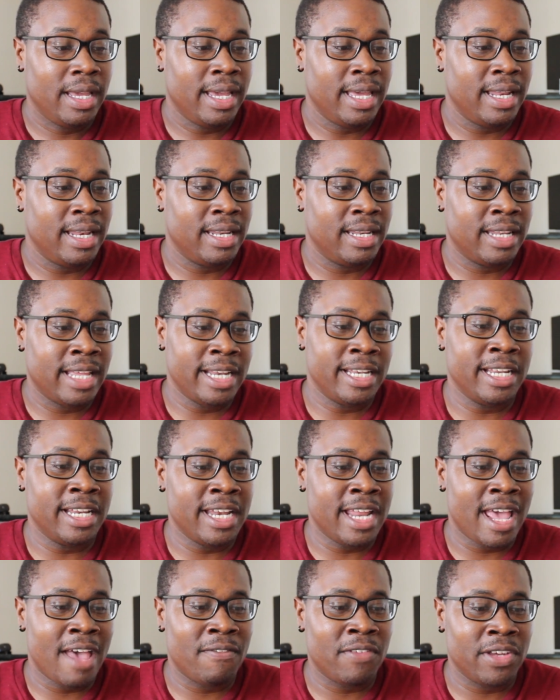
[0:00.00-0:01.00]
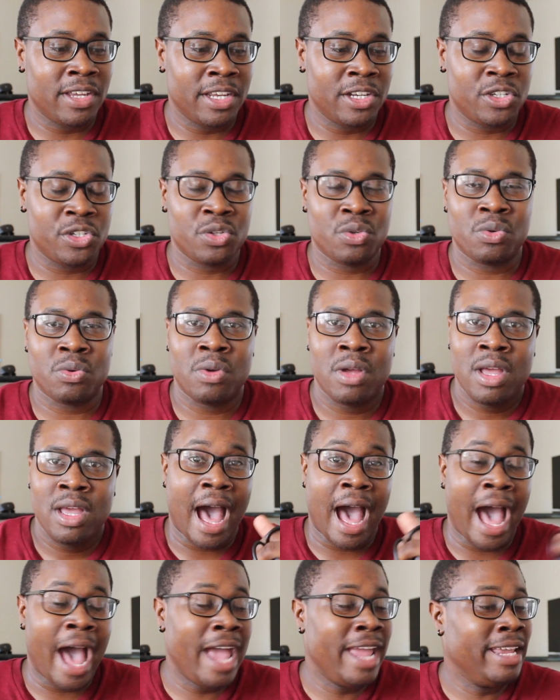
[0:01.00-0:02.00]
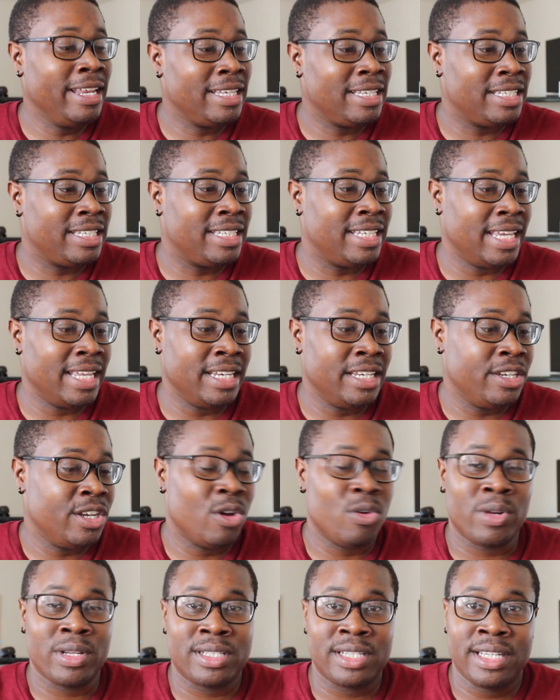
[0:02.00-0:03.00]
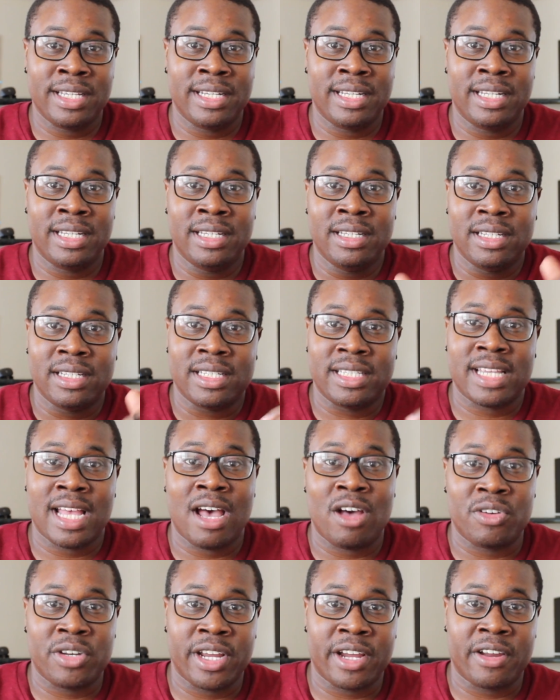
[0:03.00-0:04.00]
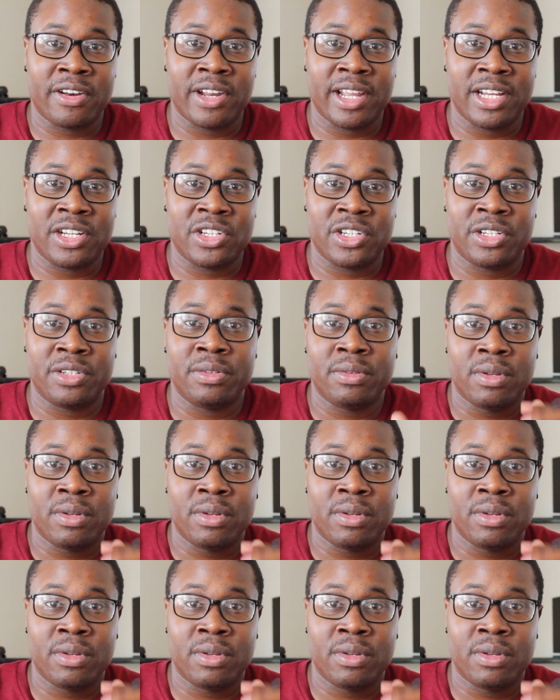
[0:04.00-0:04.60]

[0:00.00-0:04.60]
and they didn't have an issue. I didn't notice any sound degradation